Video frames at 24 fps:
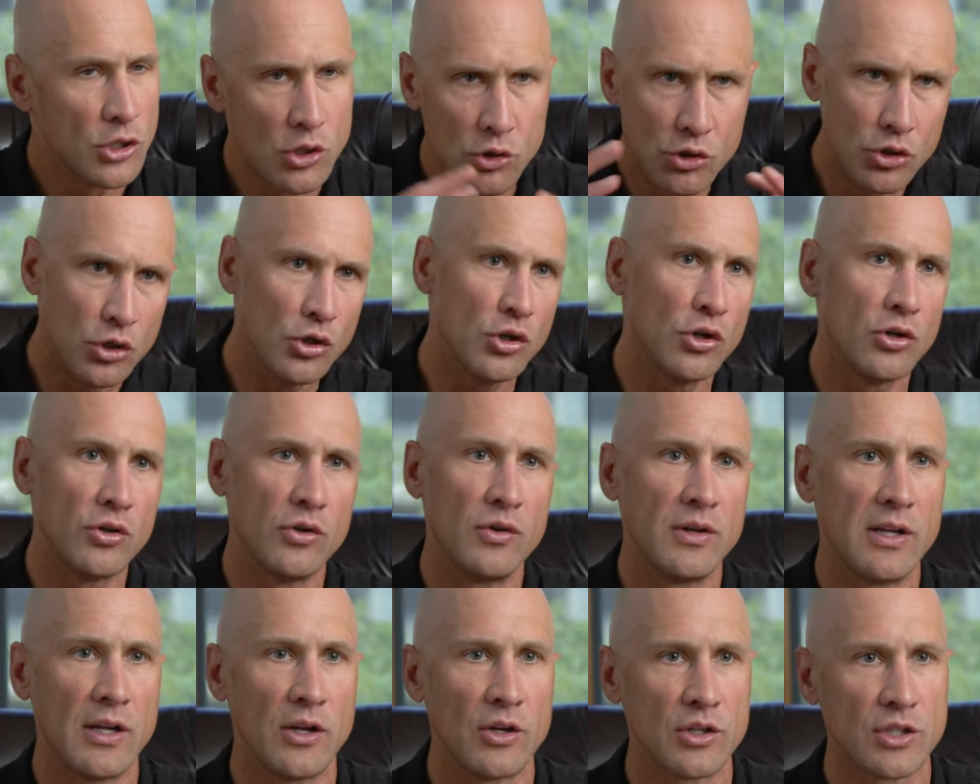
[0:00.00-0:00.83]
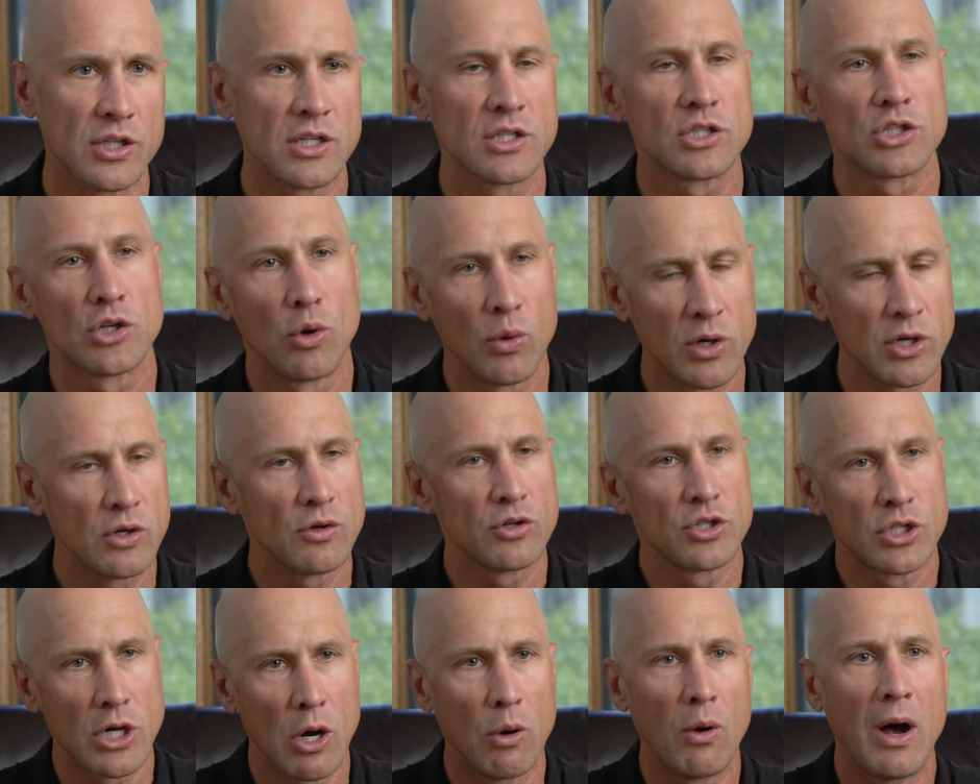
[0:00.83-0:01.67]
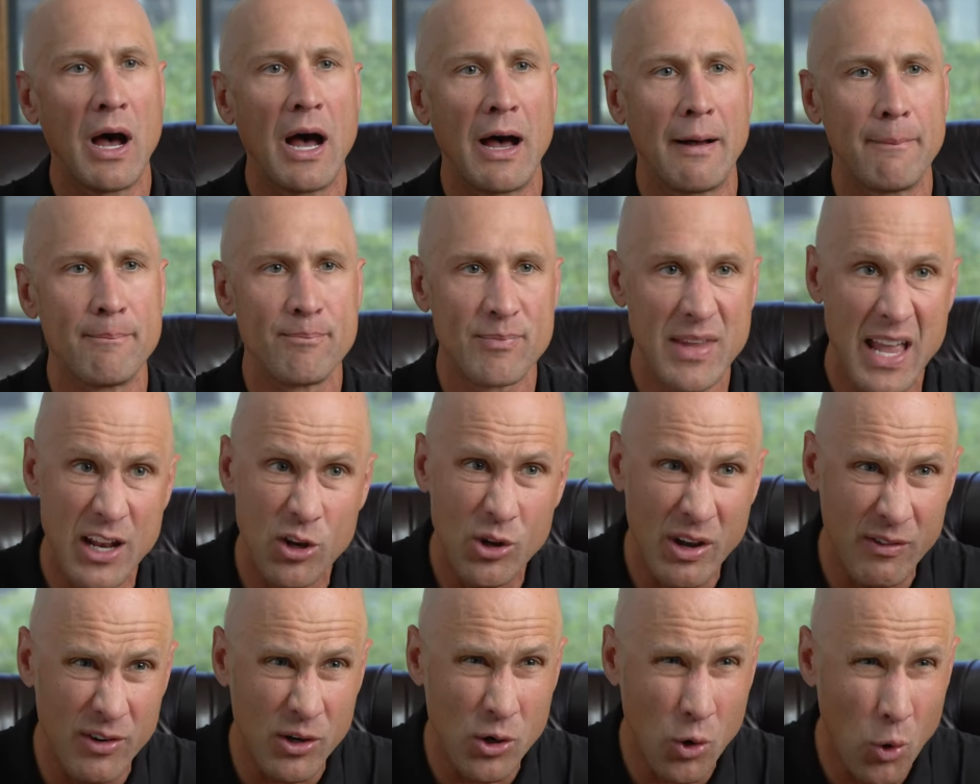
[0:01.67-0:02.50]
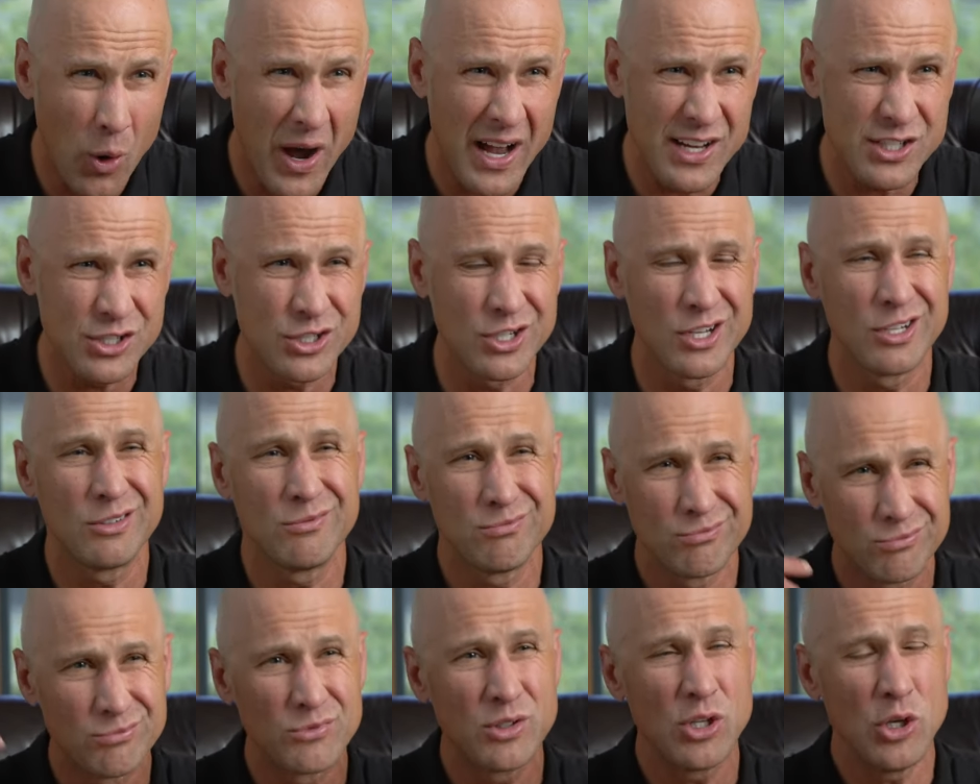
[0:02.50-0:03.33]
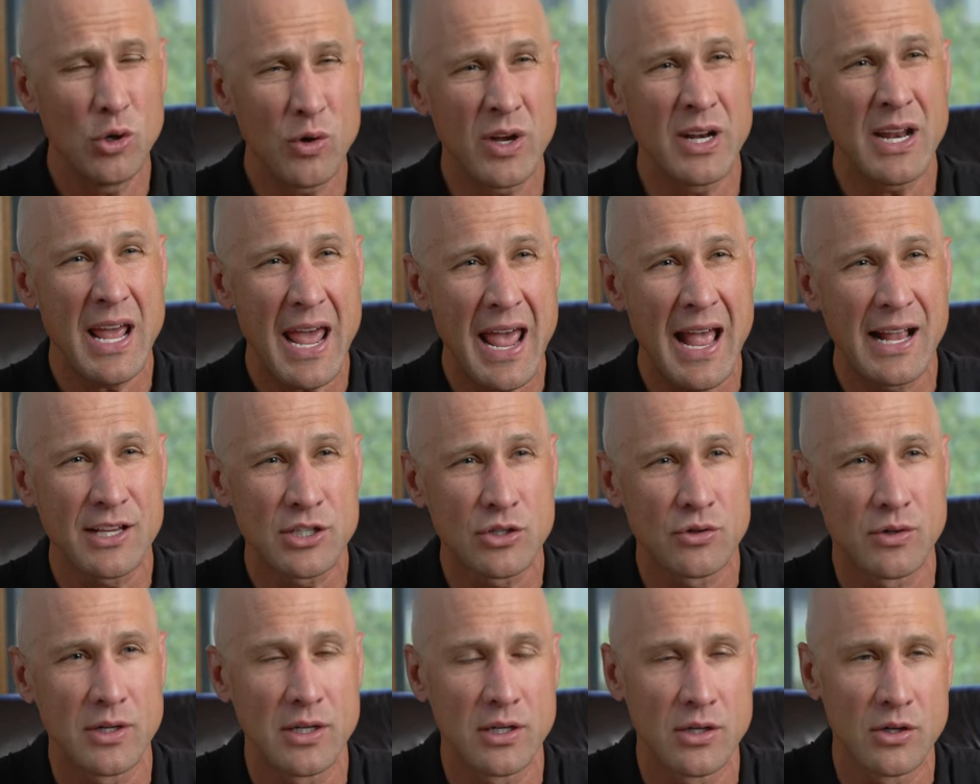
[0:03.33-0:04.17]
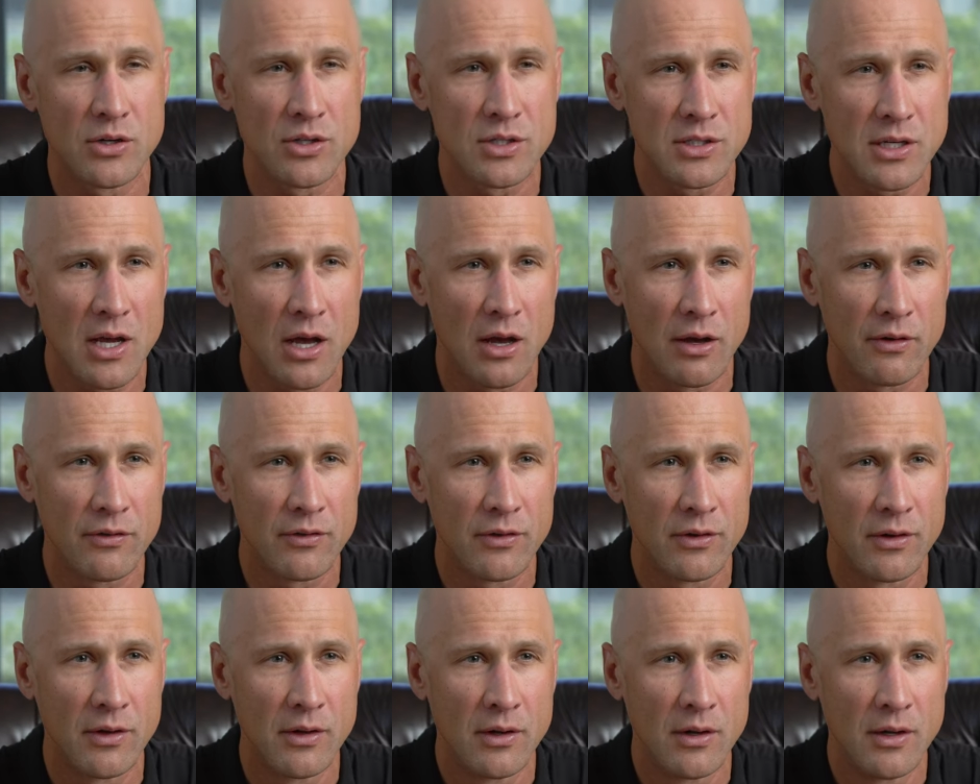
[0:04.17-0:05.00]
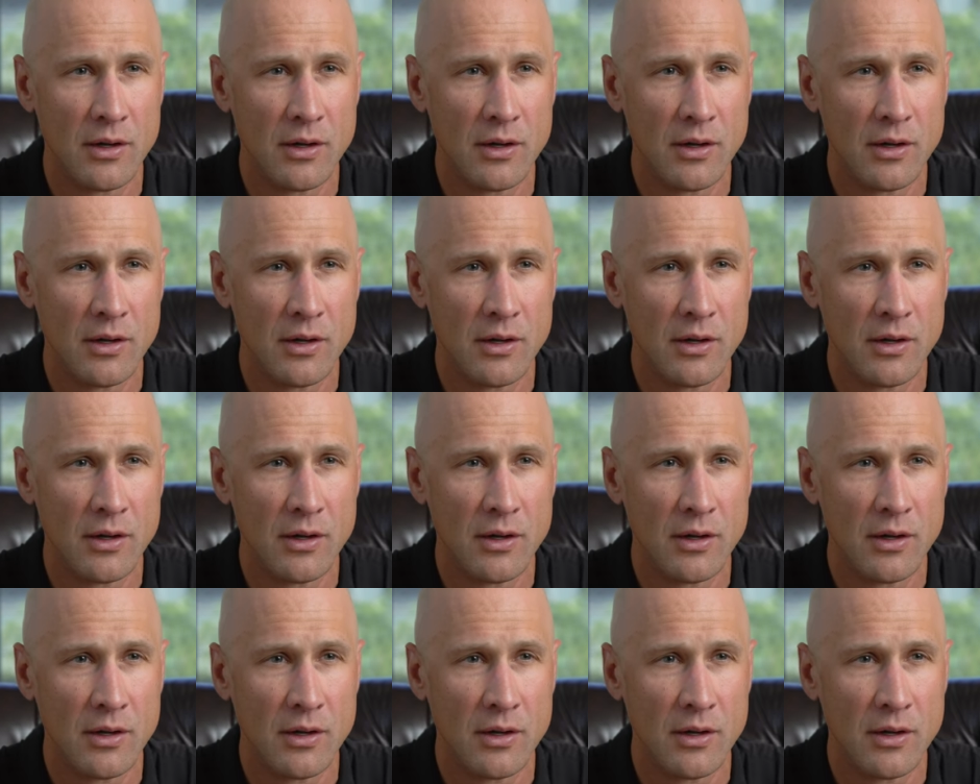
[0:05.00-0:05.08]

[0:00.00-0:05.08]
So do your due diligence so when you show up and you have a question, you can answer it yourself.